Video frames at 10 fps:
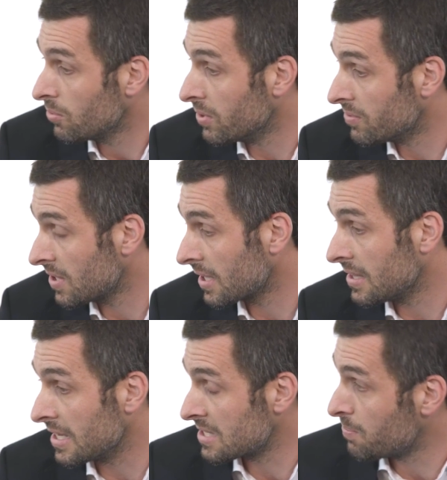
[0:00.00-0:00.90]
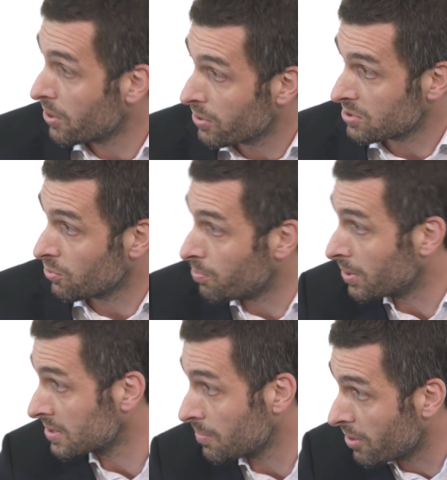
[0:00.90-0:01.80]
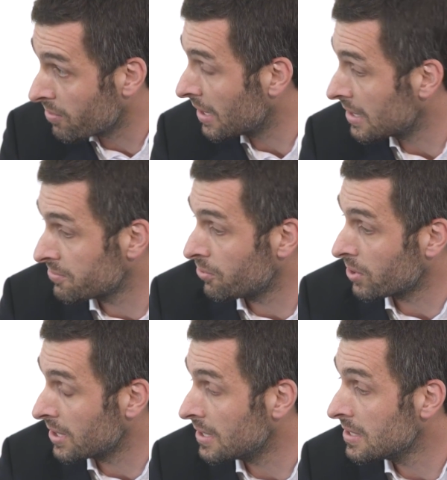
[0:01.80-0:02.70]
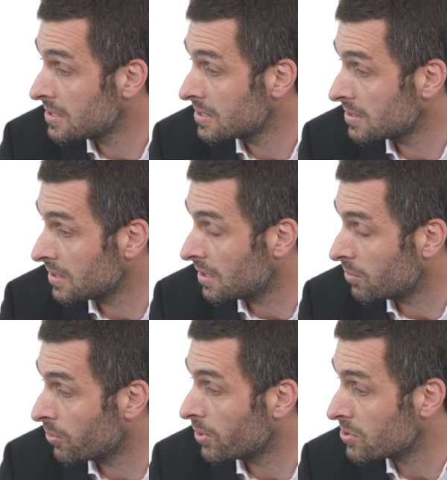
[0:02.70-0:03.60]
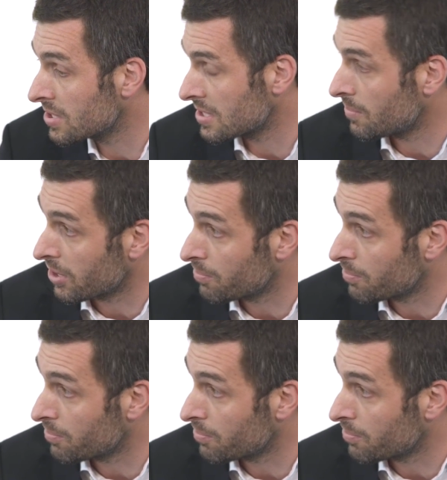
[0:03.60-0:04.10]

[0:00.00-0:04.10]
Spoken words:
we've taken the experience that we've built up over the last 40 years. We're reusing some of